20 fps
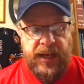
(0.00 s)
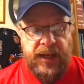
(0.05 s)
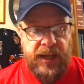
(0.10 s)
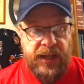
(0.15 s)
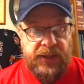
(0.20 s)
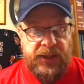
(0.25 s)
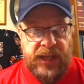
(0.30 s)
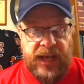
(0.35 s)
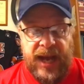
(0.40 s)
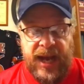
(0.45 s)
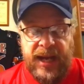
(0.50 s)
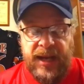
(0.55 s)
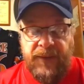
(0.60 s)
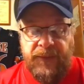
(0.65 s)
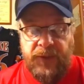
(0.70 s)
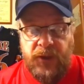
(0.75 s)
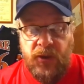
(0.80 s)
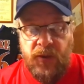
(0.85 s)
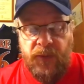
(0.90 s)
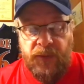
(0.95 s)
it's kind
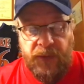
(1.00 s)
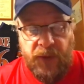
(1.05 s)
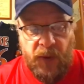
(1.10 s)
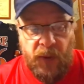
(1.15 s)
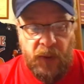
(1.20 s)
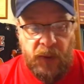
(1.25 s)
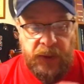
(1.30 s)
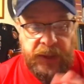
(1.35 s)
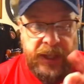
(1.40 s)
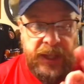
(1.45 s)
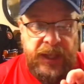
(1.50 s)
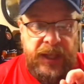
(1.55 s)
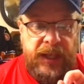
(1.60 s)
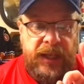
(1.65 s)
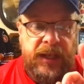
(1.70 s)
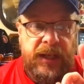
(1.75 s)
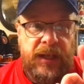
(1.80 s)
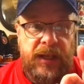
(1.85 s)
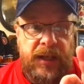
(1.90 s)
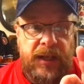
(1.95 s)
of twofold.
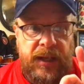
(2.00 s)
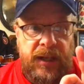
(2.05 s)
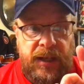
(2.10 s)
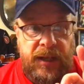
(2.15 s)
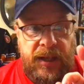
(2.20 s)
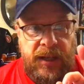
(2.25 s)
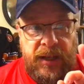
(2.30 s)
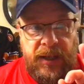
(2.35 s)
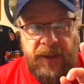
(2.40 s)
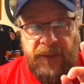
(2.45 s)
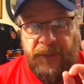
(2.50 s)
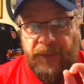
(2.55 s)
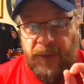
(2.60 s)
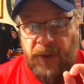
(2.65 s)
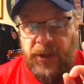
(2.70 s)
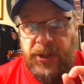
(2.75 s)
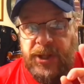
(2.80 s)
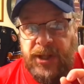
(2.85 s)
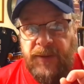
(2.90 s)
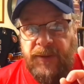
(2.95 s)

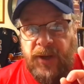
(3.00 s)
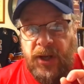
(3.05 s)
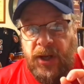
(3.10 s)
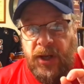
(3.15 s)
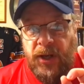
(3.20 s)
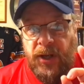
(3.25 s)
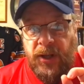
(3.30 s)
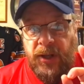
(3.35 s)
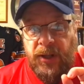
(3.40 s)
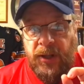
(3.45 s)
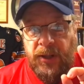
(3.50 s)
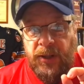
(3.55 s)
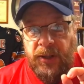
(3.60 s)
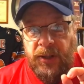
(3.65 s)
First of all,